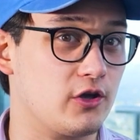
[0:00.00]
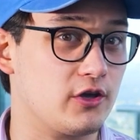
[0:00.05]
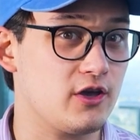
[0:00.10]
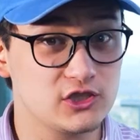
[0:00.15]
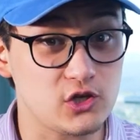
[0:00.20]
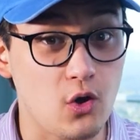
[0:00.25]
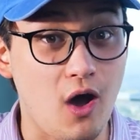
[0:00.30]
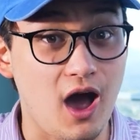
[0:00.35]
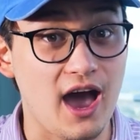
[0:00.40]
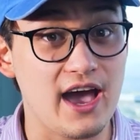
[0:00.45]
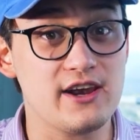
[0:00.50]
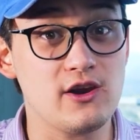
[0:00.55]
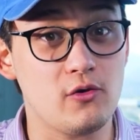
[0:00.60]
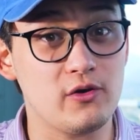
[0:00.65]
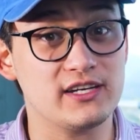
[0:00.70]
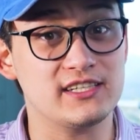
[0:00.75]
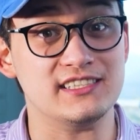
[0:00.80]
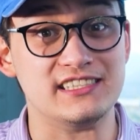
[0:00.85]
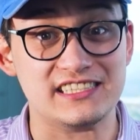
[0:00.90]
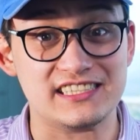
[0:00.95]
So I know
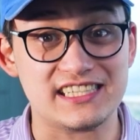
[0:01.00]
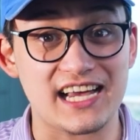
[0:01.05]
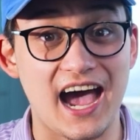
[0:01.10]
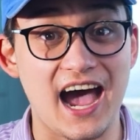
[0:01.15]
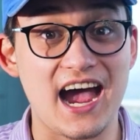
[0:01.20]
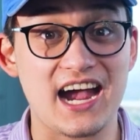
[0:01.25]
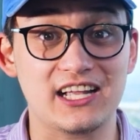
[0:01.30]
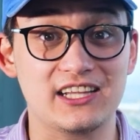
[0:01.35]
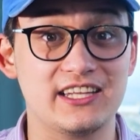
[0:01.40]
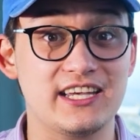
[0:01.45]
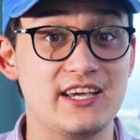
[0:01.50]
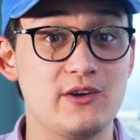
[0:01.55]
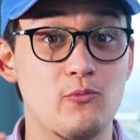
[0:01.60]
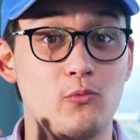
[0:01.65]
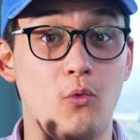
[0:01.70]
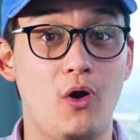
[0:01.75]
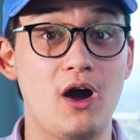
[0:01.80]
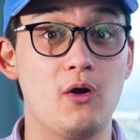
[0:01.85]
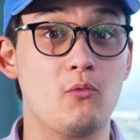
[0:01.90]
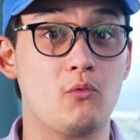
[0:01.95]
exactly
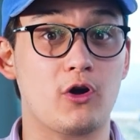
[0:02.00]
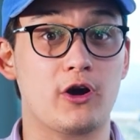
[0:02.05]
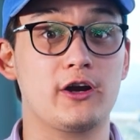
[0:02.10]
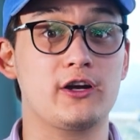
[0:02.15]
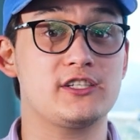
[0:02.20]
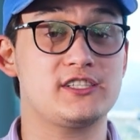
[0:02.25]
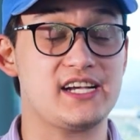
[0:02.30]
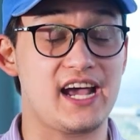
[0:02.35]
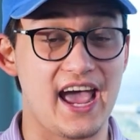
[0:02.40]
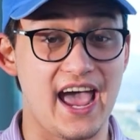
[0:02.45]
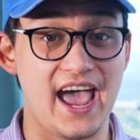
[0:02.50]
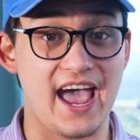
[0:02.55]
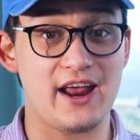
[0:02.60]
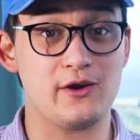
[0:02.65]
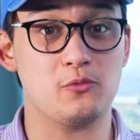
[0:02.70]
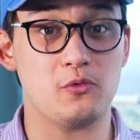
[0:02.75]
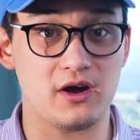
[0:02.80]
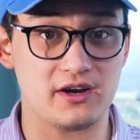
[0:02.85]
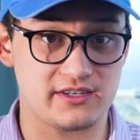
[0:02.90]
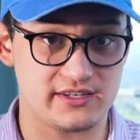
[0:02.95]
what works
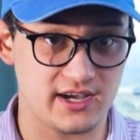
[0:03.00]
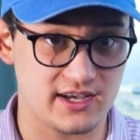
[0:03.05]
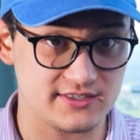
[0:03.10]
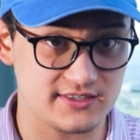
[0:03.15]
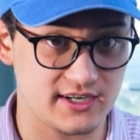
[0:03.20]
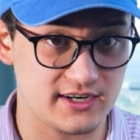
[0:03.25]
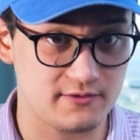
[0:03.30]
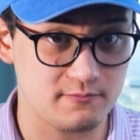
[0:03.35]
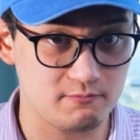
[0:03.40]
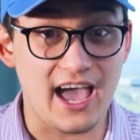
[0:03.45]
and what doesn't,